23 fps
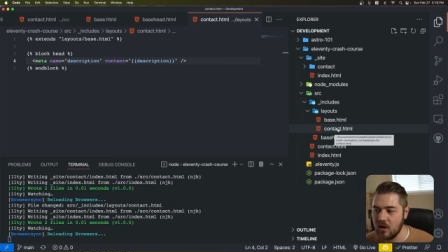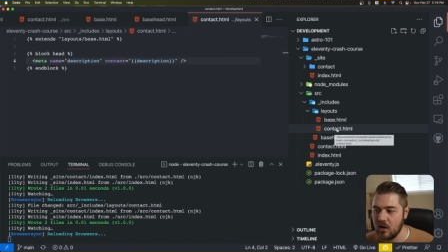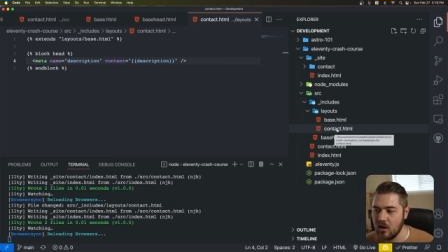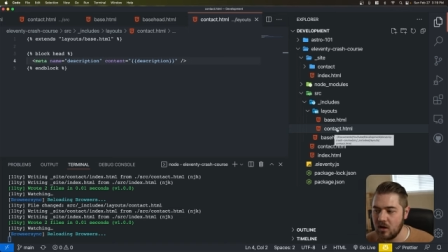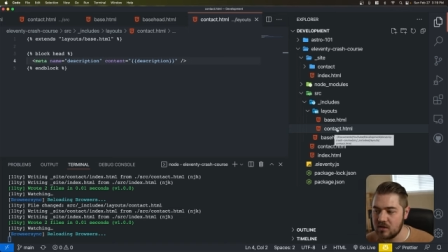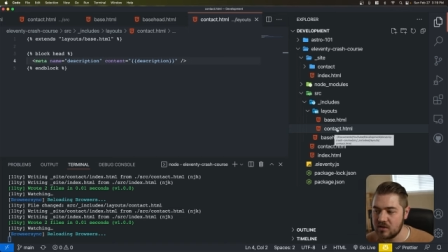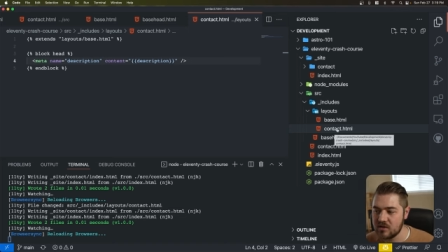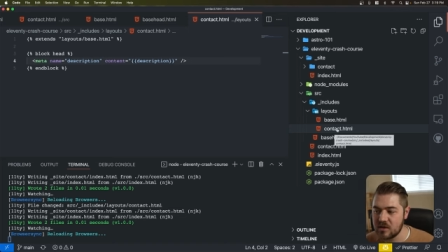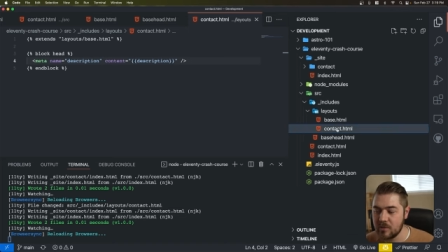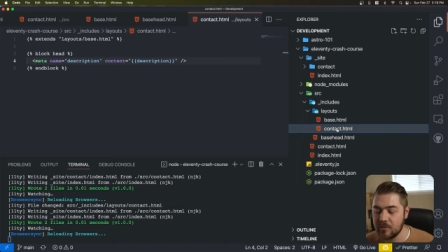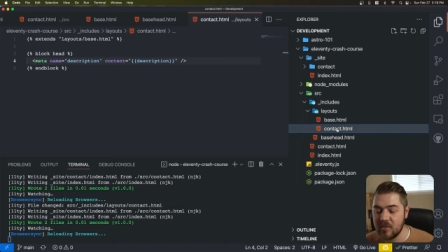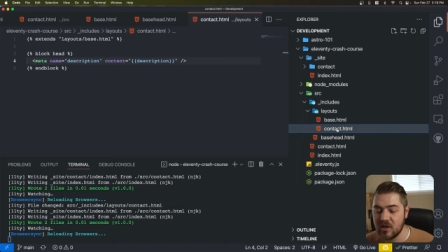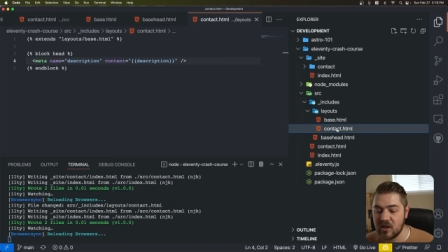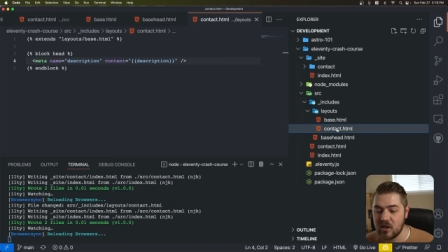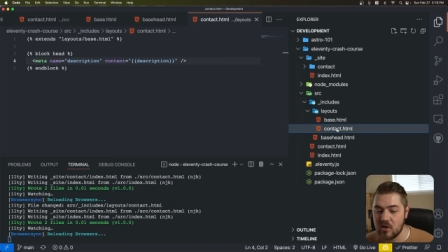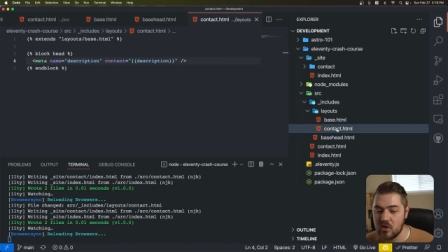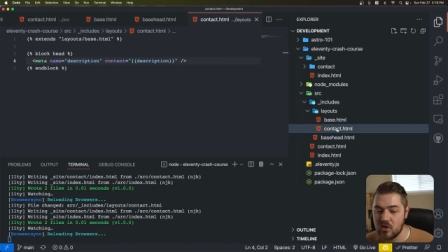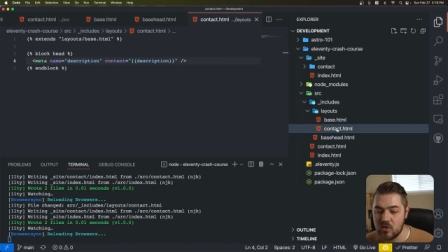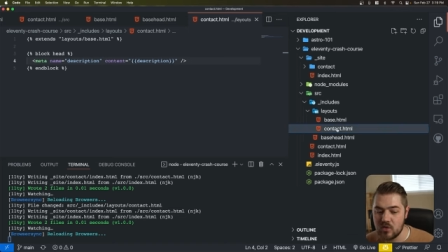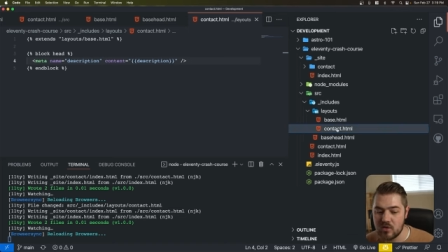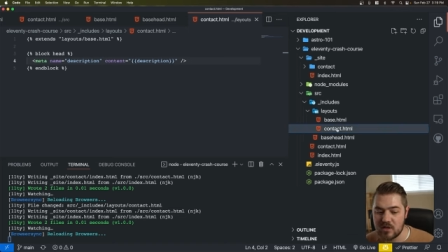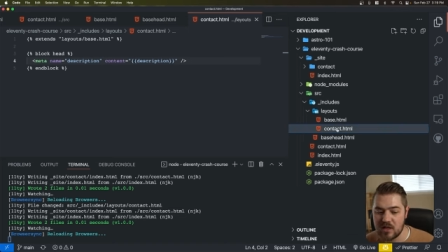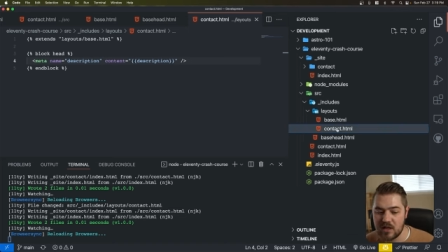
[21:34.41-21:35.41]
on something
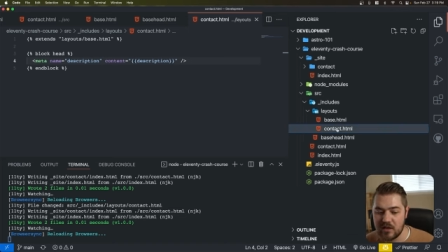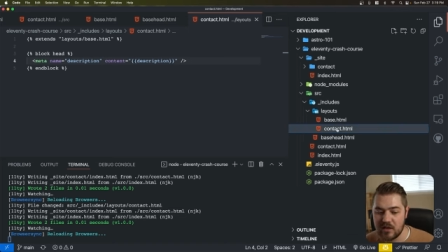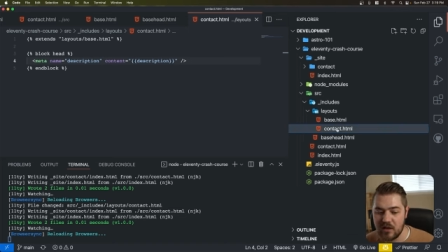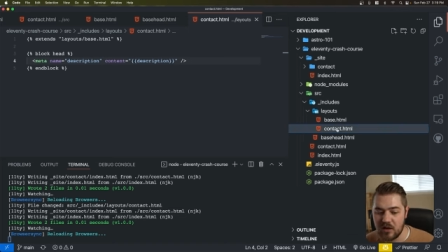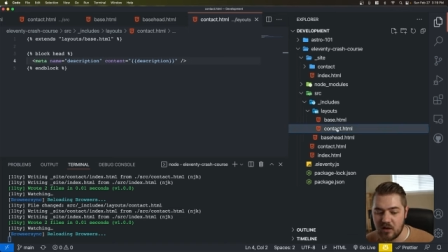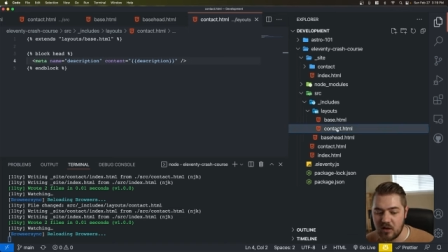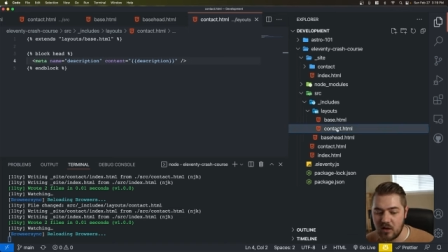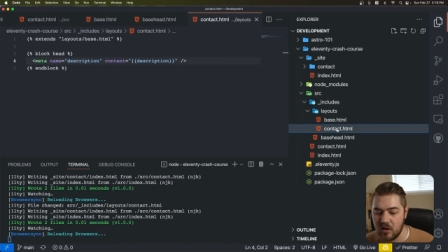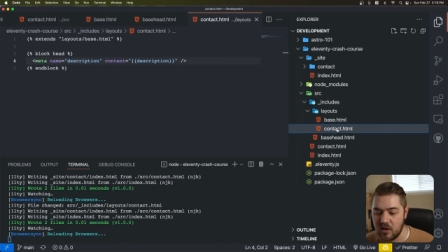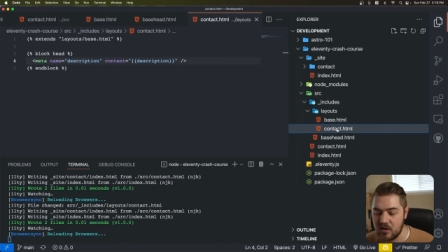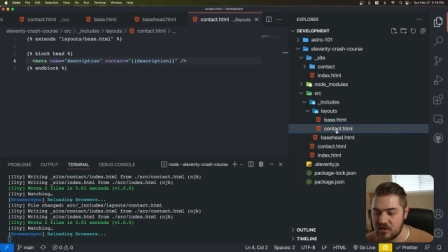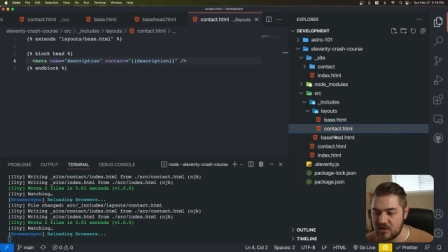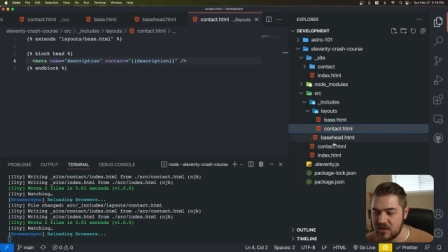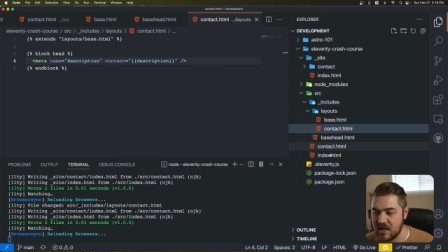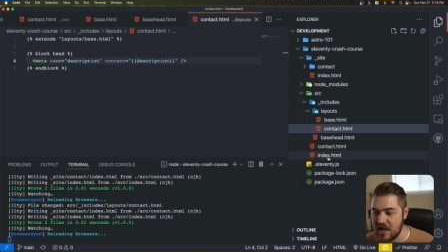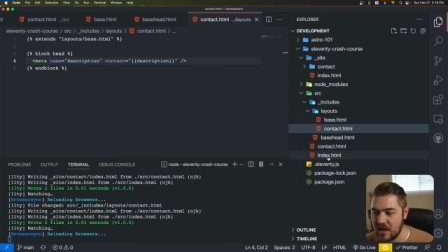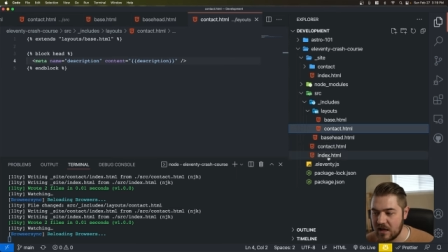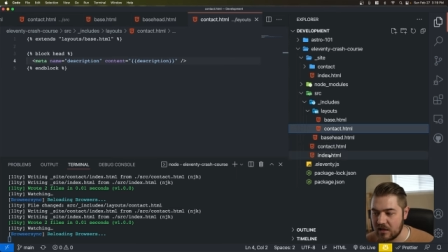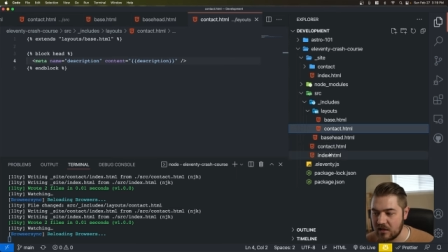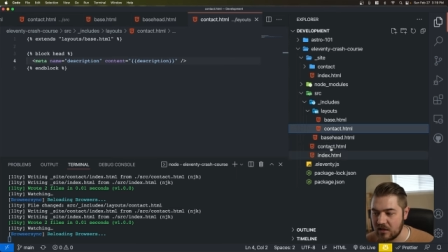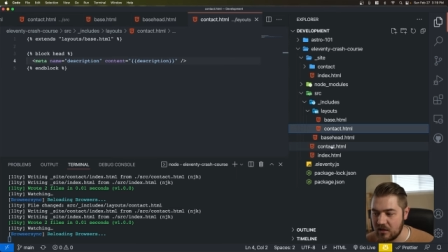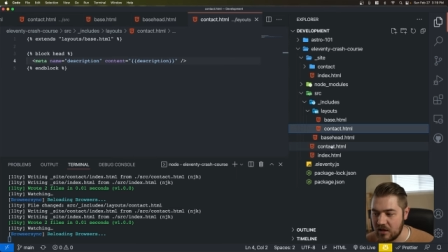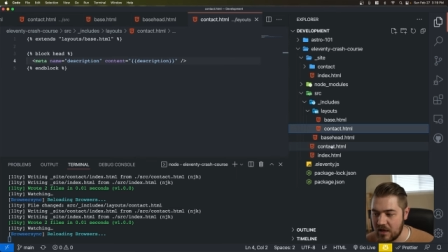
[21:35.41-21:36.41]
using the
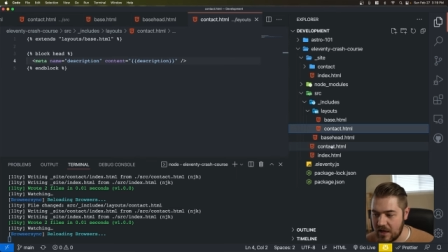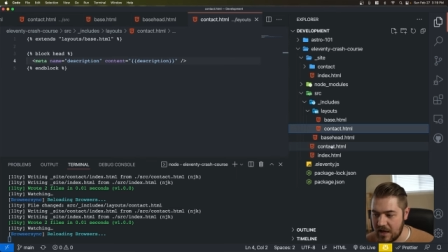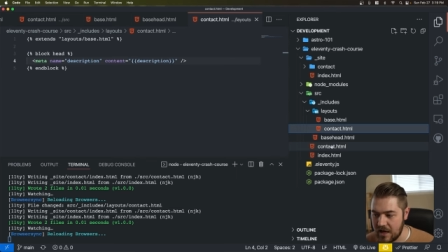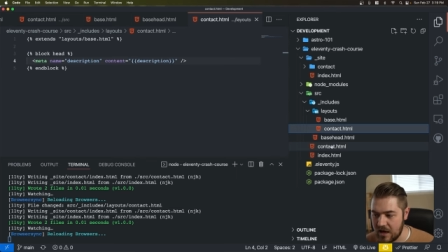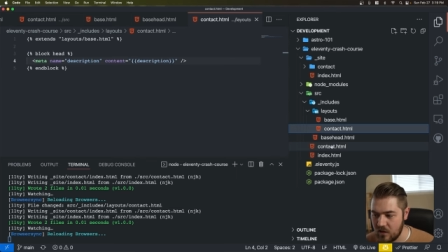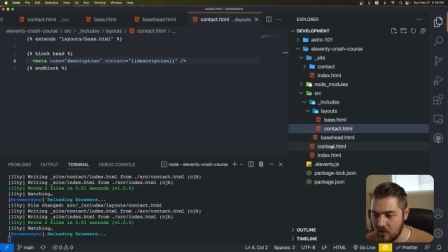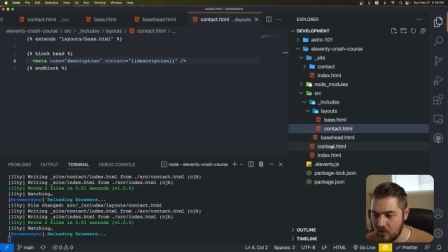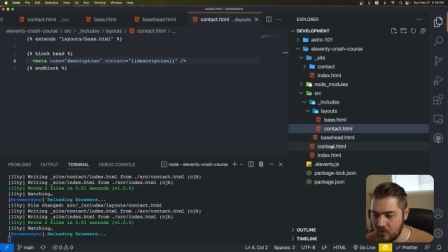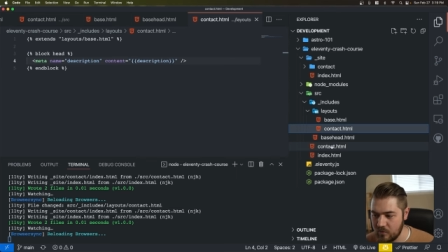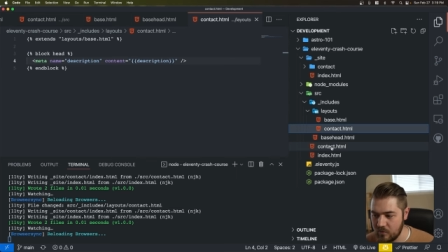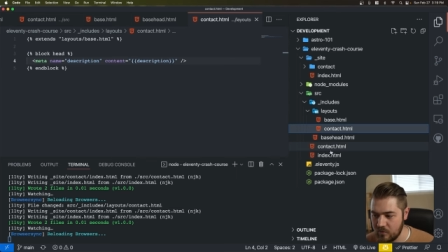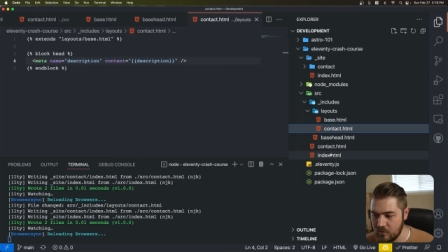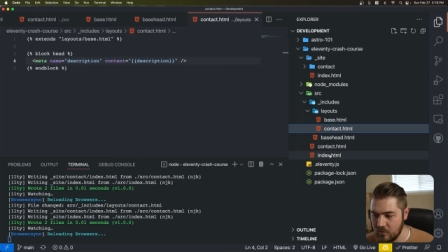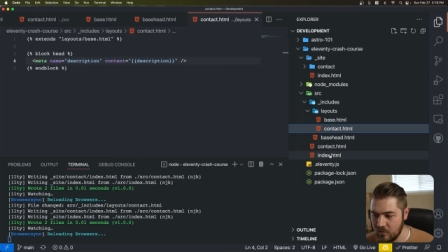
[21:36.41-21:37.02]
contact layout.